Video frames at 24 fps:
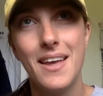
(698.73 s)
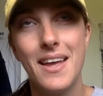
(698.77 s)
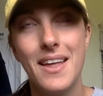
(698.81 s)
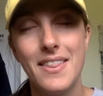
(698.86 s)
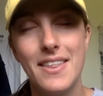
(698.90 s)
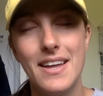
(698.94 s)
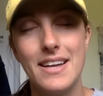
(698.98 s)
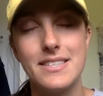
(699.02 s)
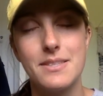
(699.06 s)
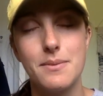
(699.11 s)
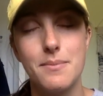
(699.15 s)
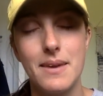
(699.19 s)

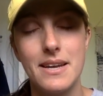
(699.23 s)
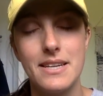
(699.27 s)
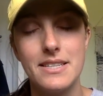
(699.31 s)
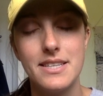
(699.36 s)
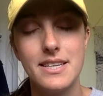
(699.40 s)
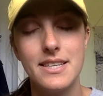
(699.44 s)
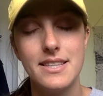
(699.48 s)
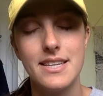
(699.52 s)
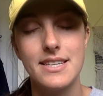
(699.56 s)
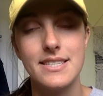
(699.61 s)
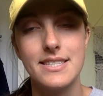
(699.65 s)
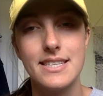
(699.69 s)
That's
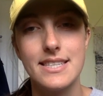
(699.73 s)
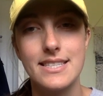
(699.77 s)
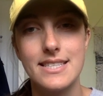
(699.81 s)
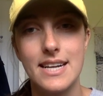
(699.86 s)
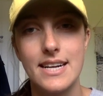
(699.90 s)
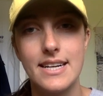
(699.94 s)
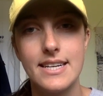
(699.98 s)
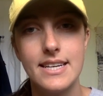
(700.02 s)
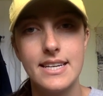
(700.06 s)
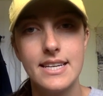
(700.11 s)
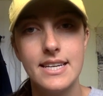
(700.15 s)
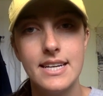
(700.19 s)
amazing. That's
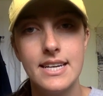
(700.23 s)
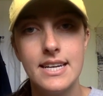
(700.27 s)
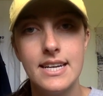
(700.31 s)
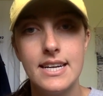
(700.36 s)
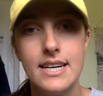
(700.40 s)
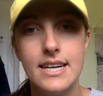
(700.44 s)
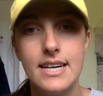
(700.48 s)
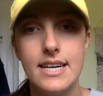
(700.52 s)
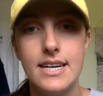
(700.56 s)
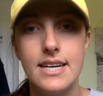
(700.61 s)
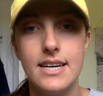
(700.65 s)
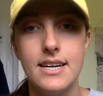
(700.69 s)
exciting.
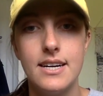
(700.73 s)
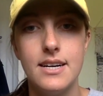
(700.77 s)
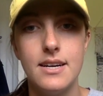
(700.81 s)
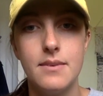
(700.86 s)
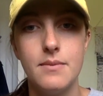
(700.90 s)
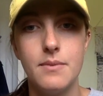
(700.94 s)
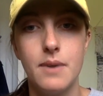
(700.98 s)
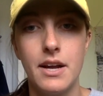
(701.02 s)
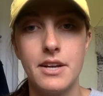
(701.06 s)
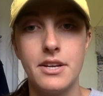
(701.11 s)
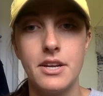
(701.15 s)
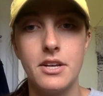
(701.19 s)

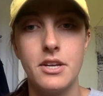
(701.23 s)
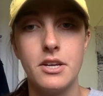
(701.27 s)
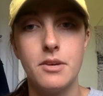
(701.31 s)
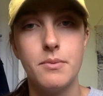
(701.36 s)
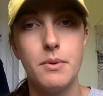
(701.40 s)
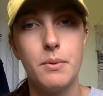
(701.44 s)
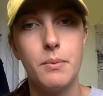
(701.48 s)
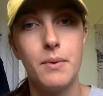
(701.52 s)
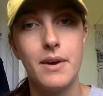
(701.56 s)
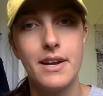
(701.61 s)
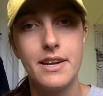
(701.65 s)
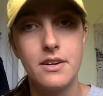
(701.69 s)
I know you've
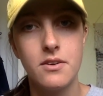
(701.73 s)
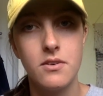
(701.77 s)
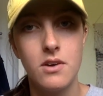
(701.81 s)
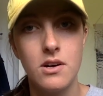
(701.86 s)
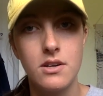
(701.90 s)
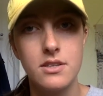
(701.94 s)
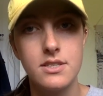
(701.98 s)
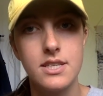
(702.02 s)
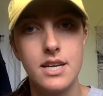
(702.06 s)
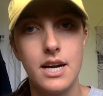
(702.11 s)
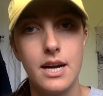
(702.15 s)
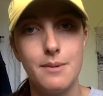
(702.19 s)
been waiting a
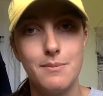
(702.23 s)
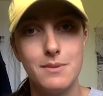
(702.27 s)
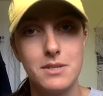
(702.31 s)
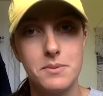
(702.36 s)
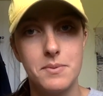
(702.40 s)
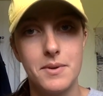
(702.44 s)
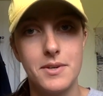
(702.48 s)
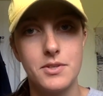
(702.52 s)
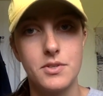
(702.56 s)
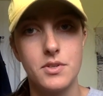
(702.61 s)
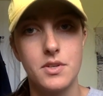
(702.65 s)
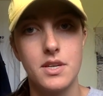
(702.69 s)
long time,
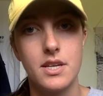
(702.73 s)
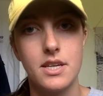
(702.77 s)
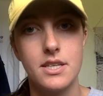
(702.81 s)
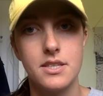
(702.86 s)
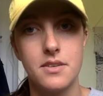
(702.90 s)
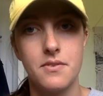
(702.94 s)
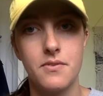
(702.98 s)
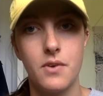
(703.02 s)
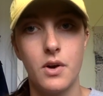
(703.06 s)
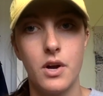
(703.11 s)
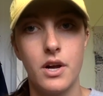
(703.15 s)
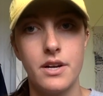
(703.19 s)
especially because
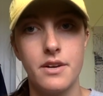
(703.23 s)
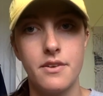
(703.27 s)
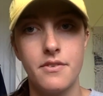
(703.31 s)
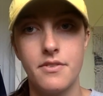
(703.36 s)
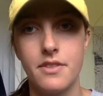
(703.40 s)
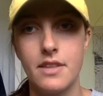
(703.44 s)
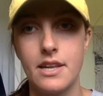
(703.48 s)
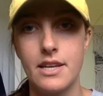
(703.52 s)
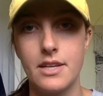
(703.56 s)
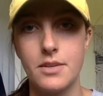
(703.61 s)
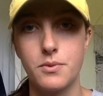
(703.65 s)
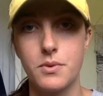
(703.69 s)
a lot of
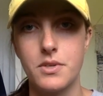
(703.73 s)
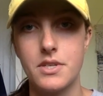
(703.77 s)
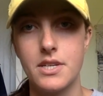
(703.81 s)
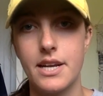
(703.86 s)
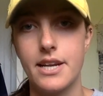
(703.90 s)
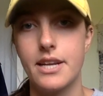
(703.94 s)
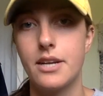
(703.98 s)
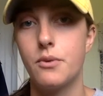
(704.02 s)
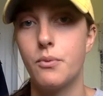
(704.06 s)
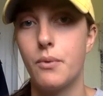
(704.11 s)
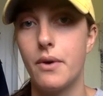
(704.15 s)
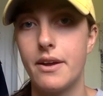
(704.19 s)
things were
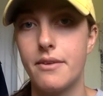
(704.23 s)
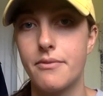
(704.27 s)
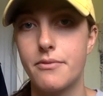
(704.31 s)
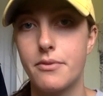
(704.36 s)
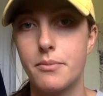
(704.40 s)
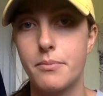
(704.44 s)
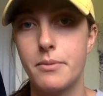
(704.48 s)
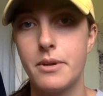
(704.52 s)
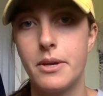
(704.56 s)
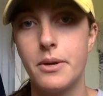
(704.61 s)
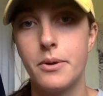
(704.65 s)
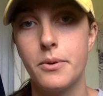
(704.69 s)
taken away
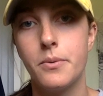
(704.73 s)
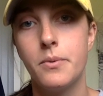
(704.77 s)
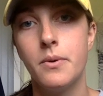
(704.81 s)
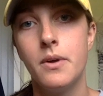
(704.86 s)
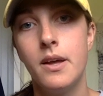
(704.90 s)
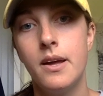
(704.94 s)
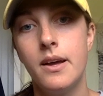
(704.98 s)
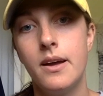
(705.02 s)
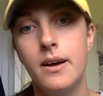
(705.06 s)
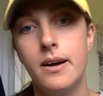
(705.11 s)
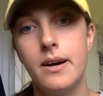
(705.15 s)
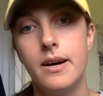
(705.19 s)
from you.
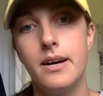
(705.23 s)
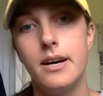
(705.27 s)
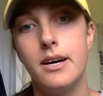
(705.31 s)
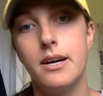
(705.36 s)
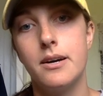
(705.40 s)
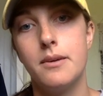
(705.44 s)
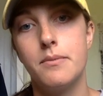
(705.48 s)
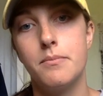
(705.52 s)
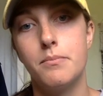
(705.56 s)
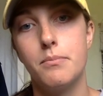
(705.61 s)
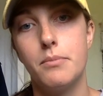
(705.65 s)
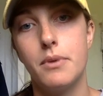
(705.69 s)

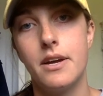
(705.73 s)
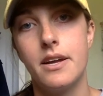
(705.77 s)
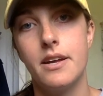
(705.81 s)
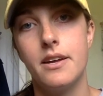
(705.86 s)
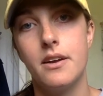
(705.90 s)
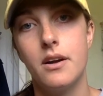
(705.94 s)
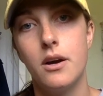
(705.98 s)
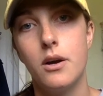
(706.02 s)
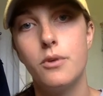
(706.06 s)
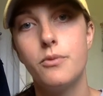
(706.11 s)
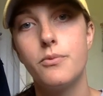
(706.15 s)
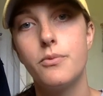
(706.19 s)
But
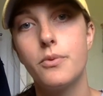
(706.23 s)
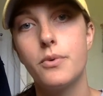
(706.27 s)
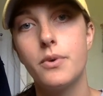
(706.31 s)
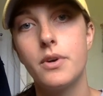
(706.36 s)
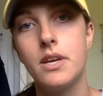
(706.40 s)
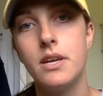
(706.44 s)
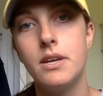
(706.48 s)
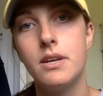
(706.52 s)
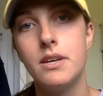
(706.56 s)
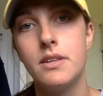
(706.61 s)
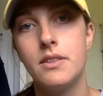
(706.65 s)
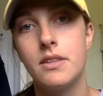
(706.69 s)

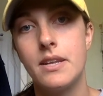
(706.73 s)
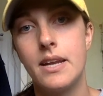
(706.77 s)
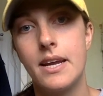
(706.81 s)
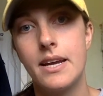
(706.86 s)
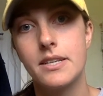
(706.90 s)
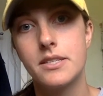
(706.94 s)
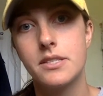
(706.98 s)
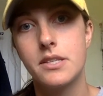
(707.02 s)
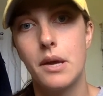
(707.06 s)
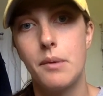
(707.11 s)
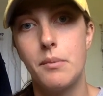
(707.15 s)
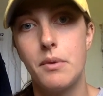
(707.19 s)
hopefully in the
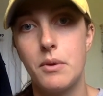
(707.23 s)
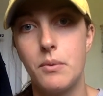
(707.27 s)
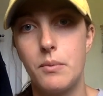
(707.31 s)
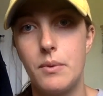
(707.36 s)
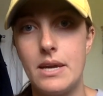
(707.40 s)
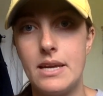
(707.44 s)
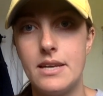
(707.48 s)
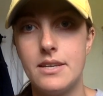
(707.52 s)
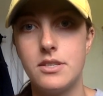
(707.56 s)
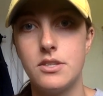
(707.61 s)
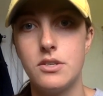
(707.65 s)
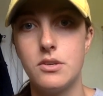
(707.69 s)
next coming
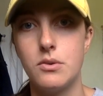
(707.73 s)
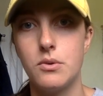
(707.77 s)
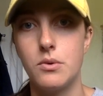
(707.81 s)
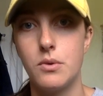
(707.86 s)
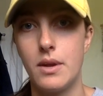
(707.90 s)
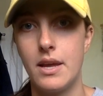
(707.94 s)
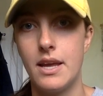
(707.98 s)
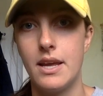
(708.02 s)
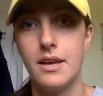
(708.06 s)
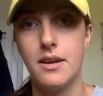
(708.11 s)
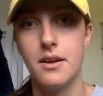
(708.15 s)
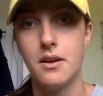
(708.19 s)
weeks, you'll
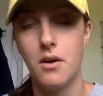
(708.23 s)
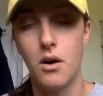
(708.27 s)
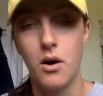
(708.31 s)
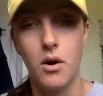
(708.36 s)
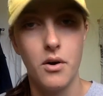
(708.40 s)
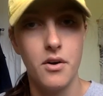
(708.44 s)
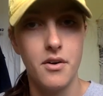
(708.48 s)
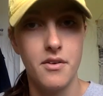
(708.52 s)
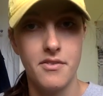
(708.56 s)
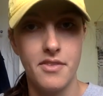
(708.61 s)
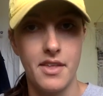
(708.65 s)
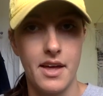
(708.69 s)
get
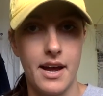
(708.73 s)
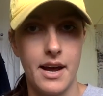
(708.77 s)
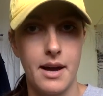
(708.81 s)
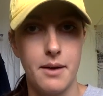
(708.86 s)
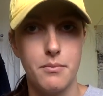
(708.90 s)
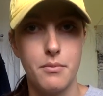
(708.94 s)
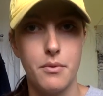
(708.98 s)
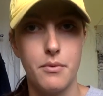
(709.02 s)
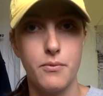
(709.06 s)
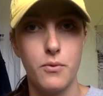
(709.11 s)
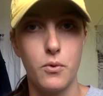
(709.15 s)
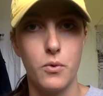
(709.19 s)
all of that
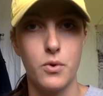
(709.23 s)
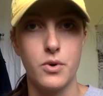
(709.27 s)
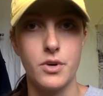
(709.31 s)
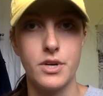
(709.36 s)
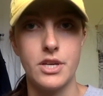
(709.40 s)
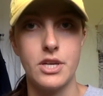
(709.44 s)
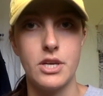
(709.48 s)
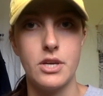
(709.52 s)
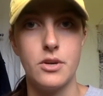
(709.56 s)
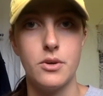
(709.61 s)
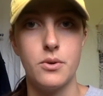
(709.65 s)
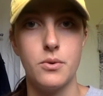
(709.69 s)
before
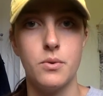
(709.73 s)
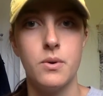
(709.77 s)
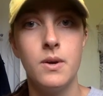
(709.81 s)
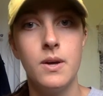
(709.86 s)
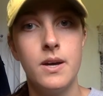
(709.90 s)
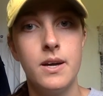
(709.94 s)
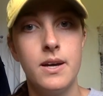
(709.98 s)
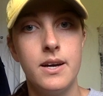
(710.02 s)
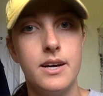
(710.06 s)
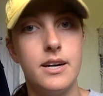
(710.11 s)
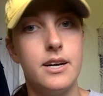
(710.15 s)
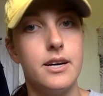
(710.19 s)
you
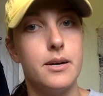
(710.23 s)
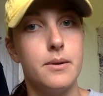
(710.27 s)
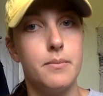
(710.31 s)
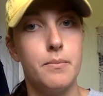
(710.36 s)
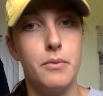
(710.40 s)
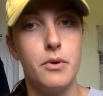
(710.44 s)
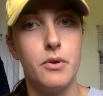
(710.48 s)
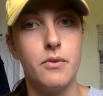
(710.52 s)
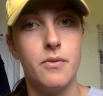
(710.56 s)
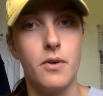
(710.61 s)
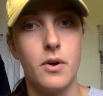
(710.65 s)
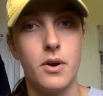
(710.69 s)

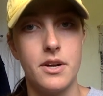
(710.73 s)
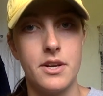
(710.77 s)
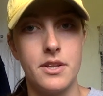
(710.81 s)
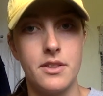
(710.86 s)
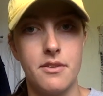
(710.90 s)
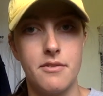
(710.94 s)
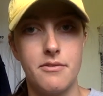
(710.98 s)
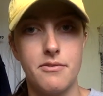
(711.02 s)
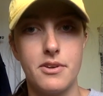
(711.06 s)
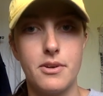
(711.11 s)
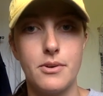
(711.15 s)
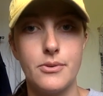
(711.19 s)
move on in
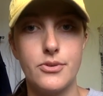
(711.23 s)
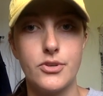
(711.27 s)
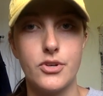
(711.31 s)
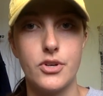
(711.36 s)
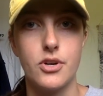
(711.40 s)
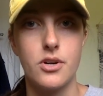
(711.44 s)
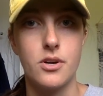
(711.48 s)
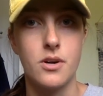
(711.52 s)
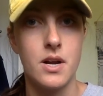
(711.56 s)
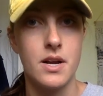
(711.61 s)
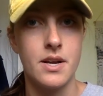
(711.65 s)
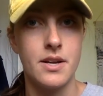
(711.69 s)
the
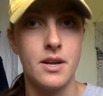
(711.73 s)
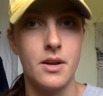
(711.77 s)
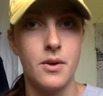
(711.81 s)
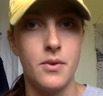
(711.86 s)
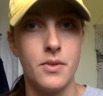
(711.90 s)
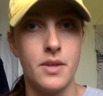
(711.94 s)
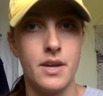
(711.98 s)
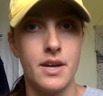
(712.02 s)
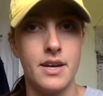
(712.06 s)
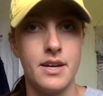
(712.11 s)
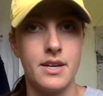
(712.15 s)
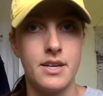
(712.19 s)
future. I know
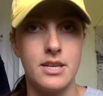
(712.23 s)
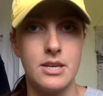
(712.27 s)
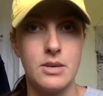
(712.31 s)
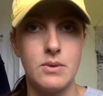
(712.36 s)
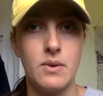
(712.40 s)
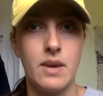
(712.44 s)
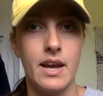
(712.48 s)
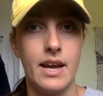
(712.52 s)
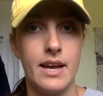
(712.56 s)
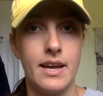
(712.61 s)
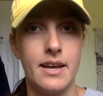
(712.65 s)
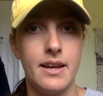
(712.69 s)
that you
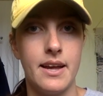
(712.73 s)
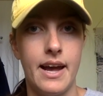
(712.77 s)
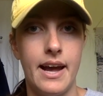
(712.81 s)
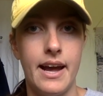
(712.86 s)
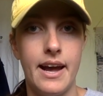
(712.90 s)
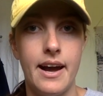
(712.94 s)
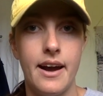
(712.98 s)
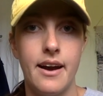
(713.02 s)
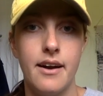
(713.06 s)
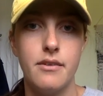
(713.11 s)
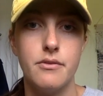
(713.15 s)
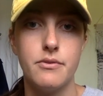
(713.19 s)
can't
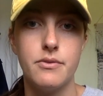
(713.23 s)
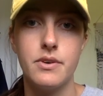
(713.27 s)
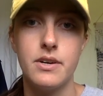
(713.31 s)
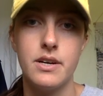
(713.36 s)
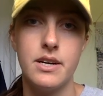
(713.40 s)
have